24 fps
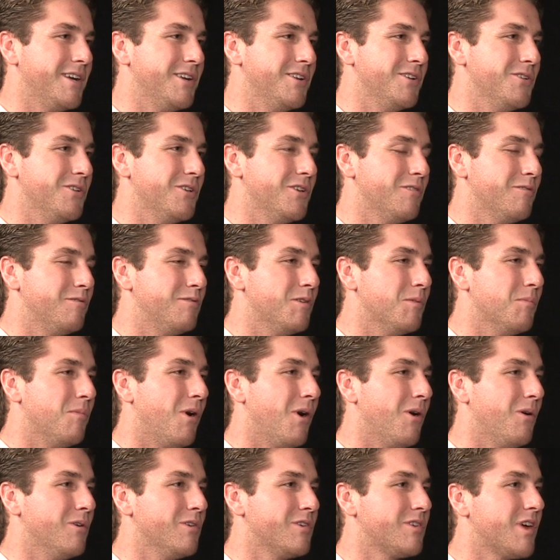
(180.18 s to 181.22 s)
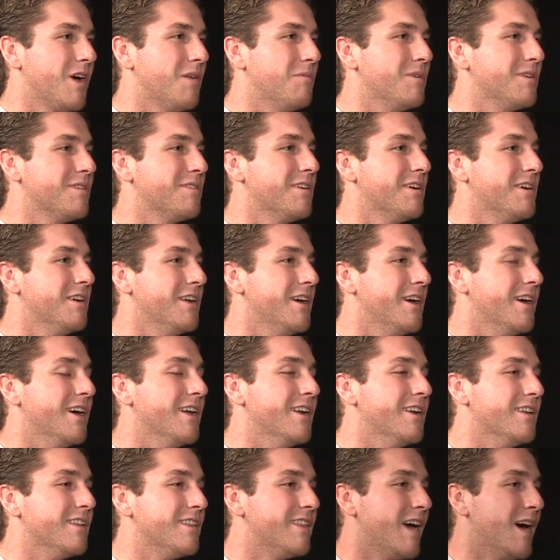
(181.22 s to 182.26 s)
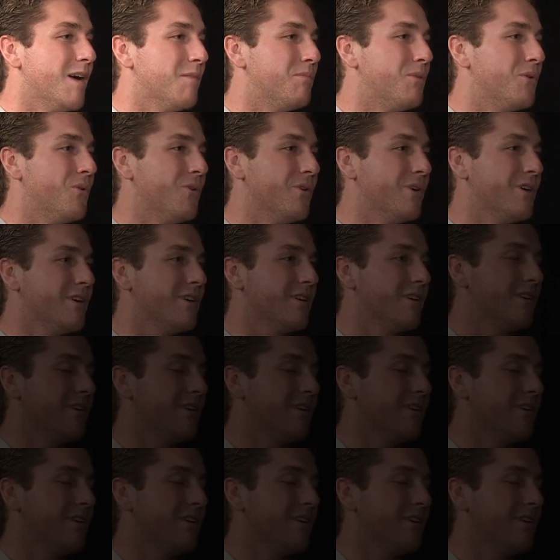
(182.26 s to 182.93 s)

knew that football was coming to an end at that point.